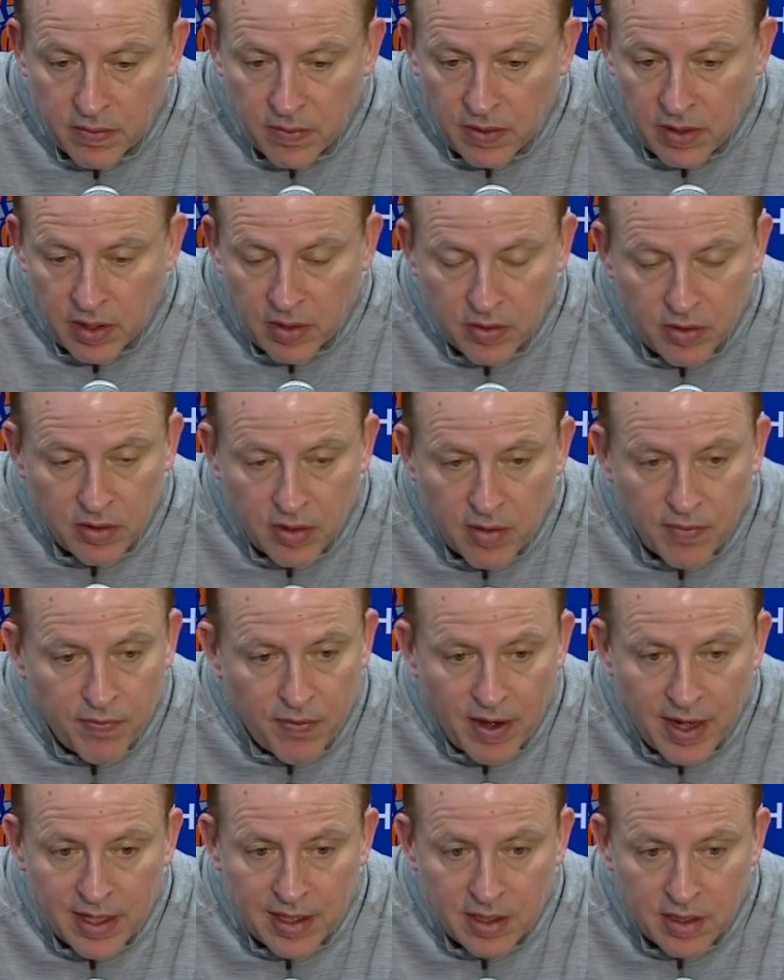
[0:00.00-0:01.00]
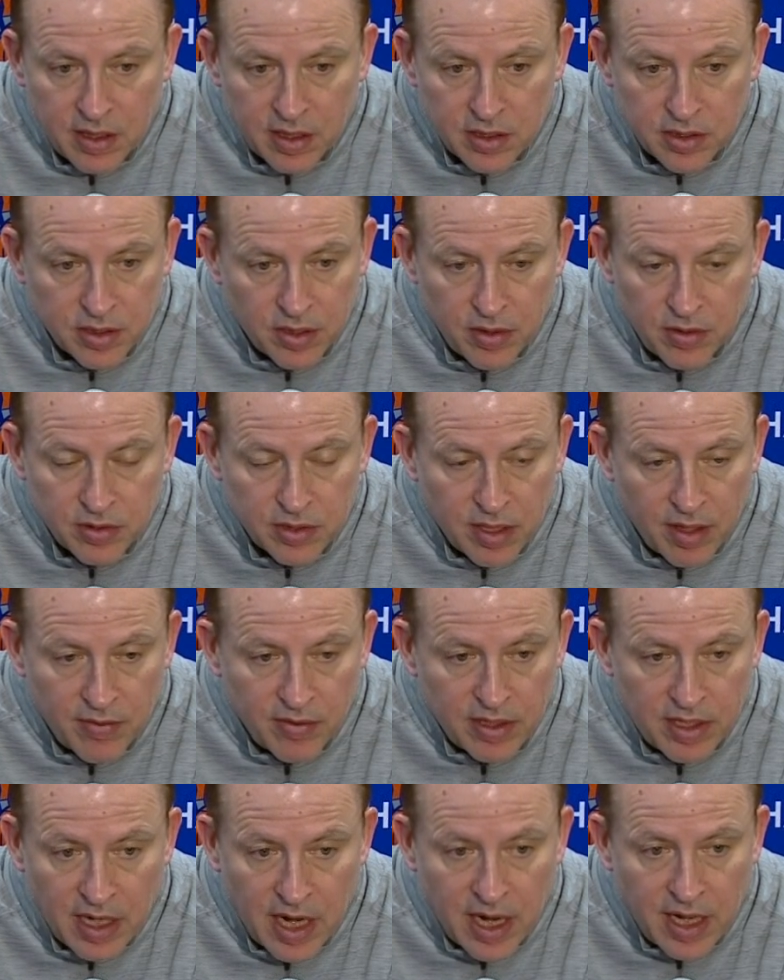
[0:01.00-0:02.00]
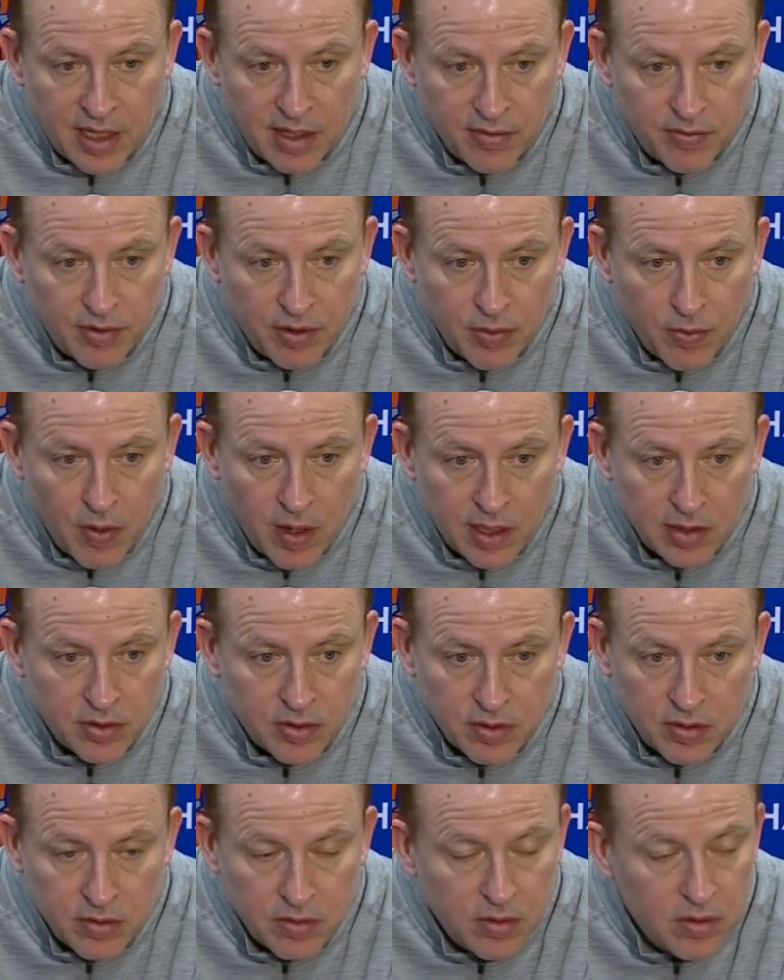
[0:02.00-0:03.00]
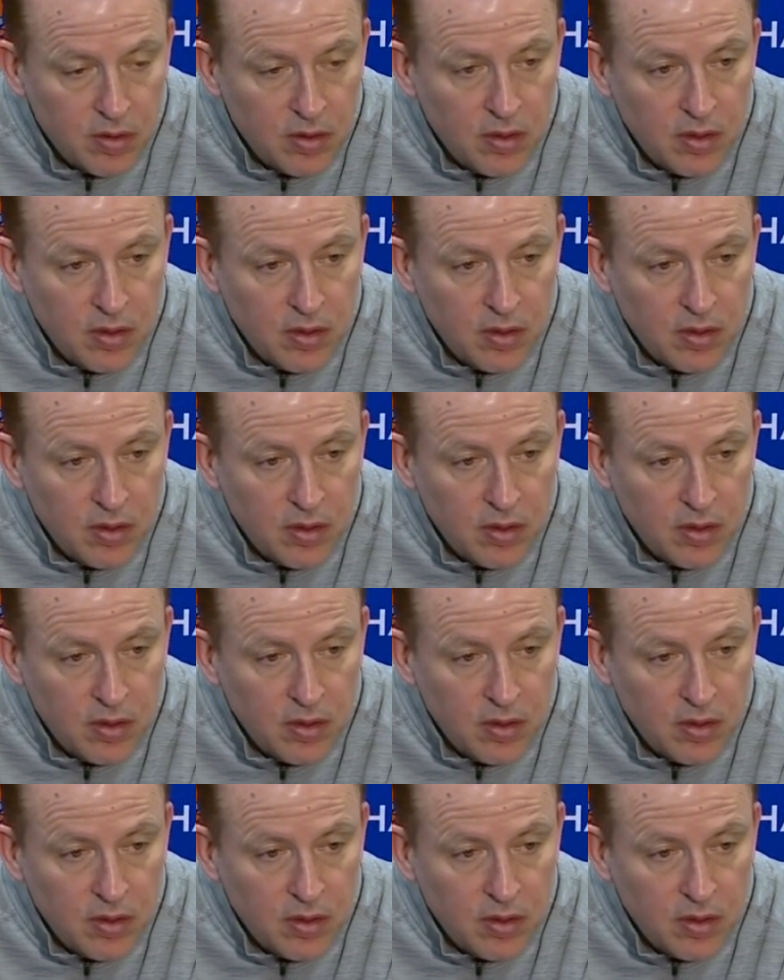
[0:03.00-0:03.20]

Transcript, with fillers: you know you can find an excuse every night if you want to.